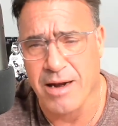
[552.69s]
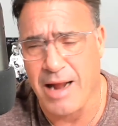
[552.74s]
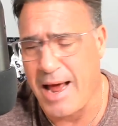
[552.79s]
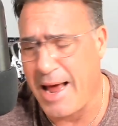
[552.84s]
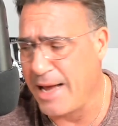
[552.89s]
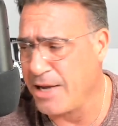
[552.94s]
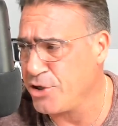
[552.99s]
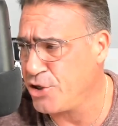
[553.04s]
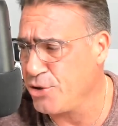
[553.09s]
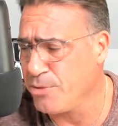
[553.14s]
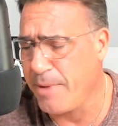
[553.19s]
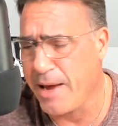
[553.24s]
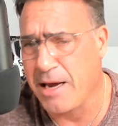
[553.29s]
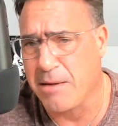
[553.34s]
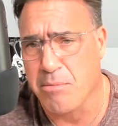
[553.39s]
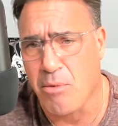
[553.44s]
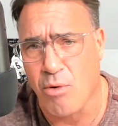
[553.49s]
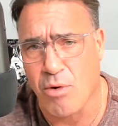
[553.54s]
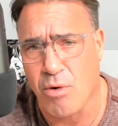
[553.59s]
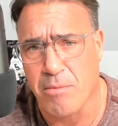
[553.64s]
And as you
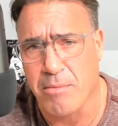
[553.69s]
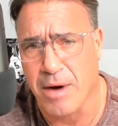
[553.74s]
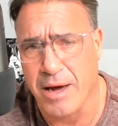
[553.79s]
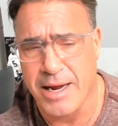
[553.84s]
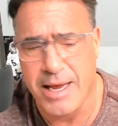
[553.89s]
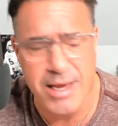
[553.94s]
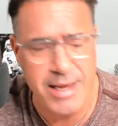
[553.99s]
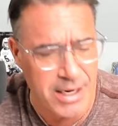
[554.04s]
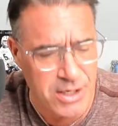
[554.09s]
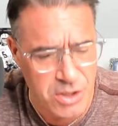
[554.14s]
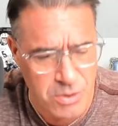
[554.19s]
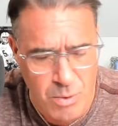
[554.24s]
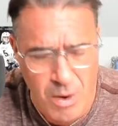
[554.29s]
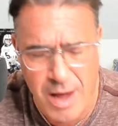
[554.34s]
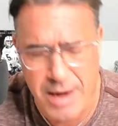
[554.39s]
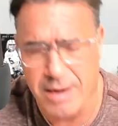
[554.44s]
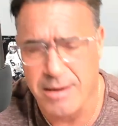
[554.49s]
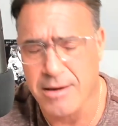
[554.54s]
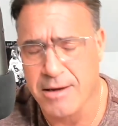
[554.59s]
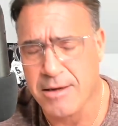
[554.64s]
make more money, guess
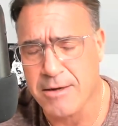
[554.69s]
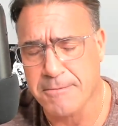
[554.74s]
what?